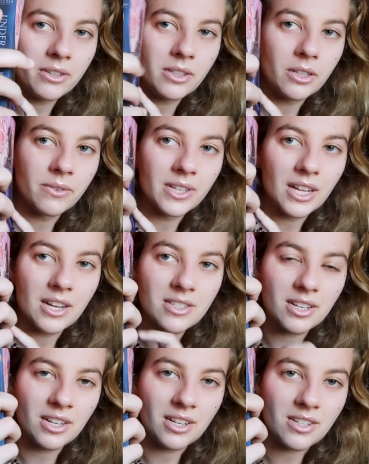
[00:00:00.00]
and then you
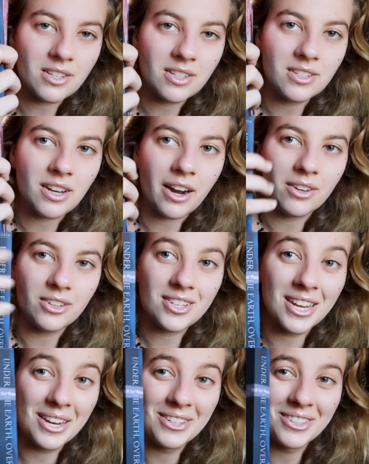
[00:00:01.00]
realize it isn't entirely
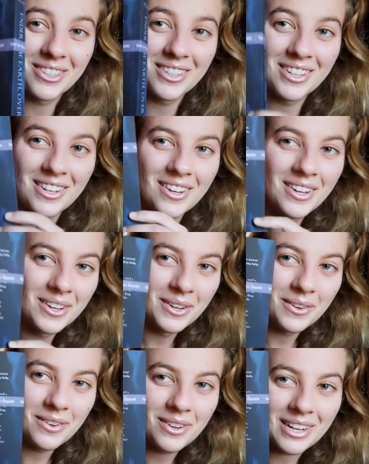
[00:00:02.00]
centered.
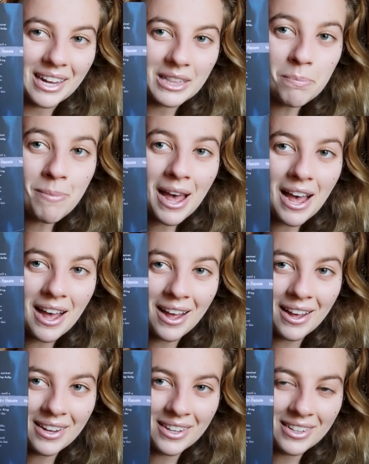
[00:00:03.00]
We got the
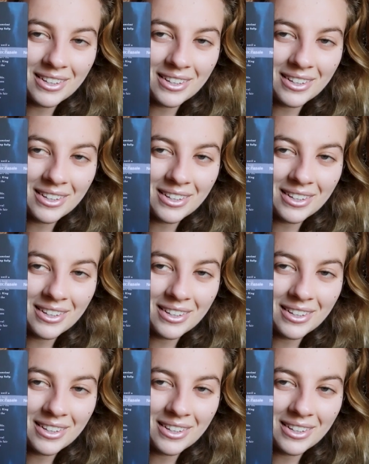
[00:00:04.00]
back.